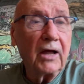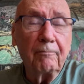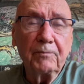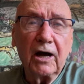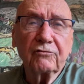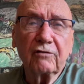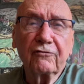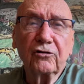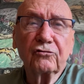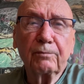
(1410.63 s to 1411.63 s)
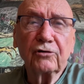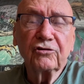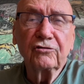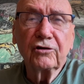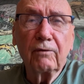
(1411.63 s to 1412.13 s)
I'm not the first
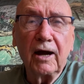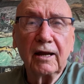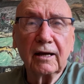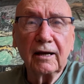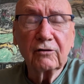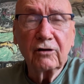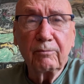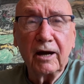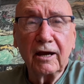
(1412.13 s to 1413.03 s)
person to ride an electric